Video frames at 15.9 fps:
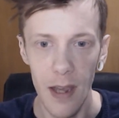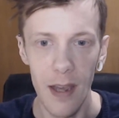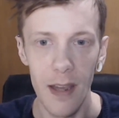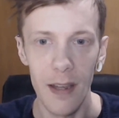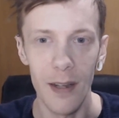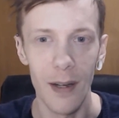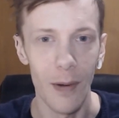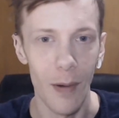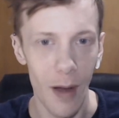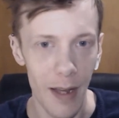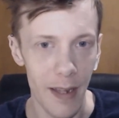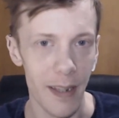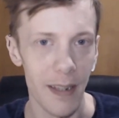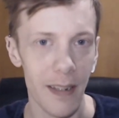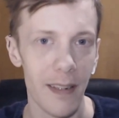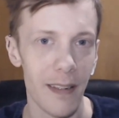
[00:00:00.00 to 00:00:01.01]

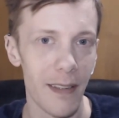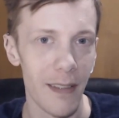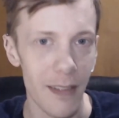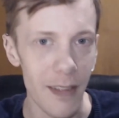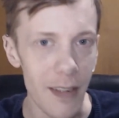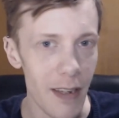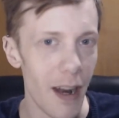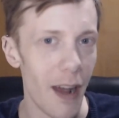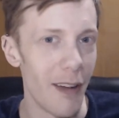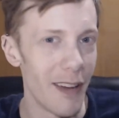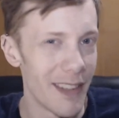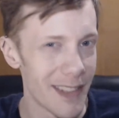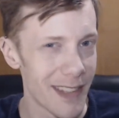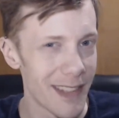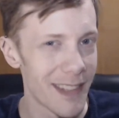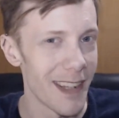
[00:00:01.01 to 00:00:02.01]
quite, you know,
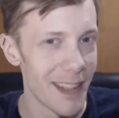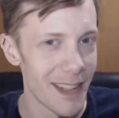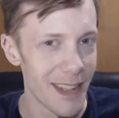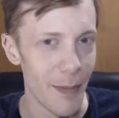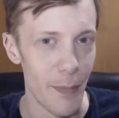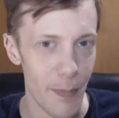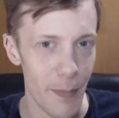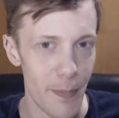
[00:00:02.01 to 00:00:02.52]
it's it's a